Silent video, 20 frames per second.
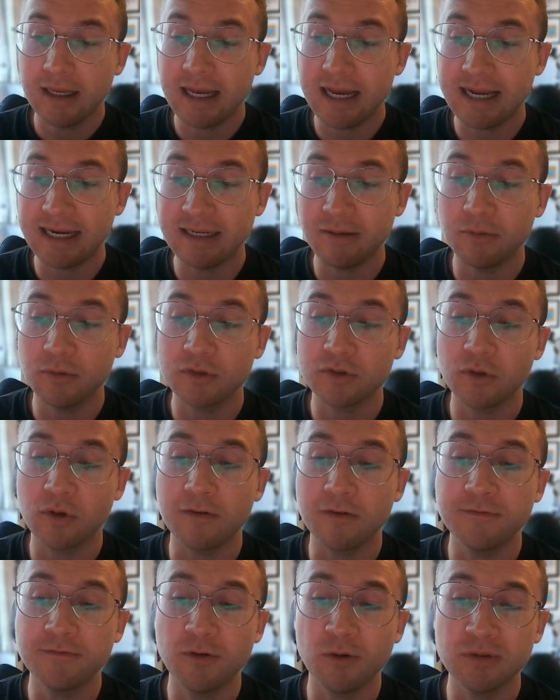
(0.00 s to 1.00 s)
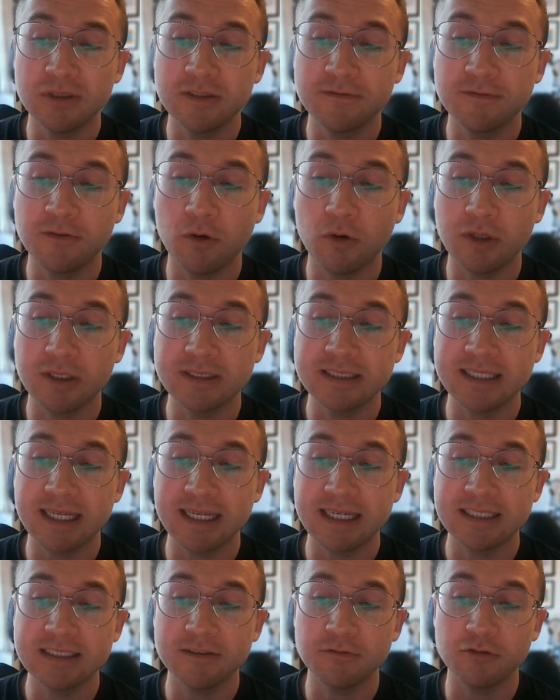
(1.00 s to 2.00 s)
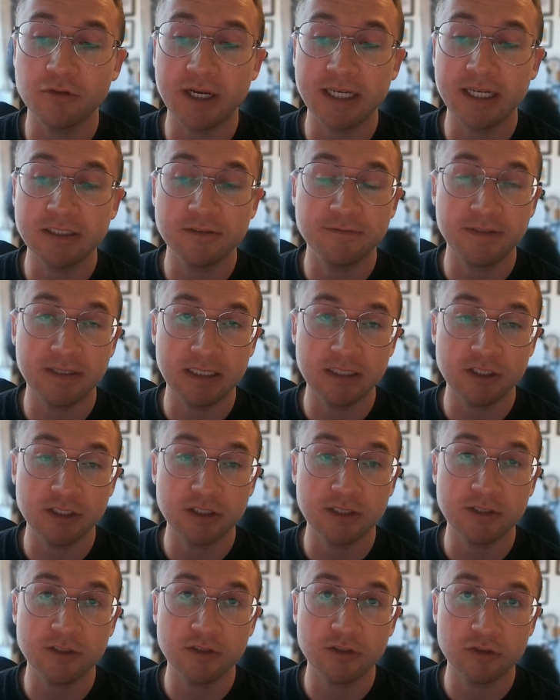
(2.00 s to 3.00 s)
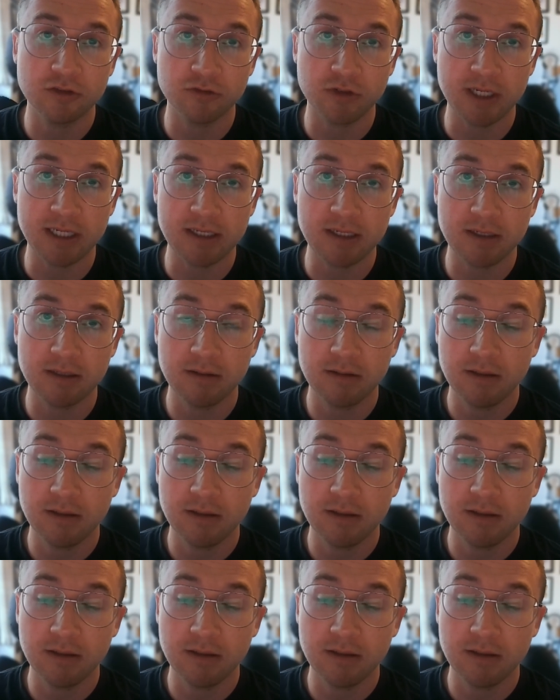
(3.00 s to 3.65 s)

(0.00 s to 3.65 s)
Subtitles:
and he was on a 44 consecutive race finishes streak.